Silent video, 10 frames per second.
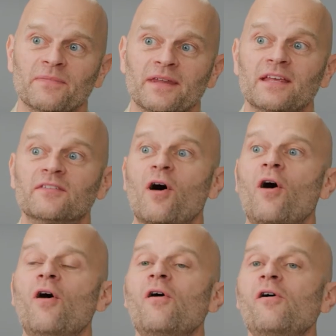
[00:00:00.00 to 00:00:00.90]
is
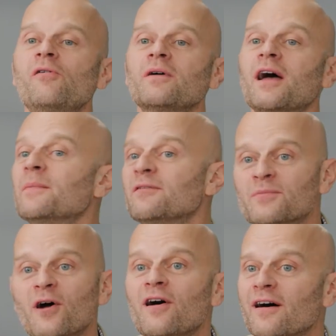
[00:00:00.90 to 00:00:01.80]
all coming
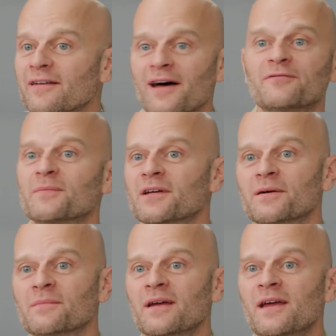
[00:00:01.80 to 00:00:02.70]
from God, not from
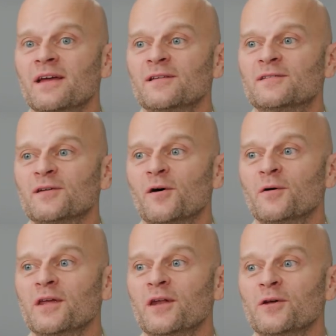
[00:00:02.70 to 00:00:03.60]
him. So,
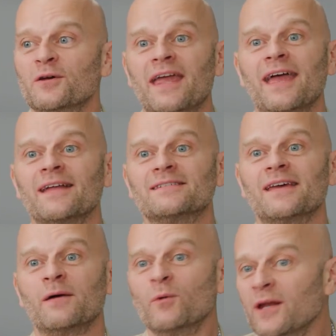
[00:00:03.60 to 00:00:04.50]
you can't
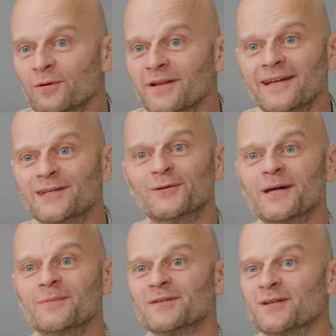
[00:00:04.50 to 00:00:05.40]
say, we don't like you,
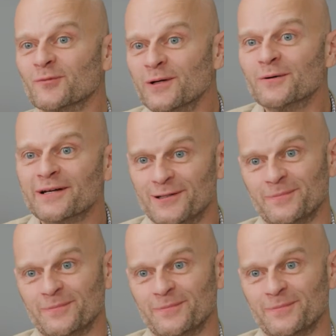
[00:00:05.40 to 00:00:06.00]
Amos, because we don't like your